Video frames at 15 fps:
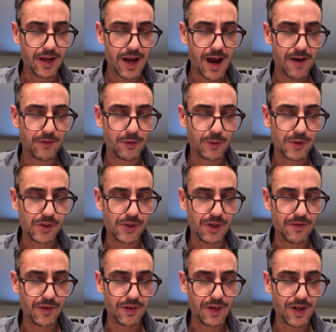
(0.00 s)
After
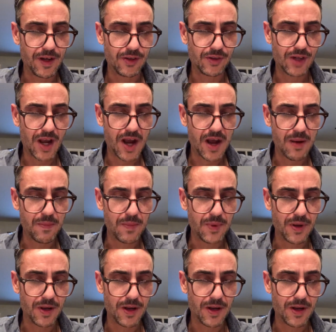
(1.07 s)
receiving the exam,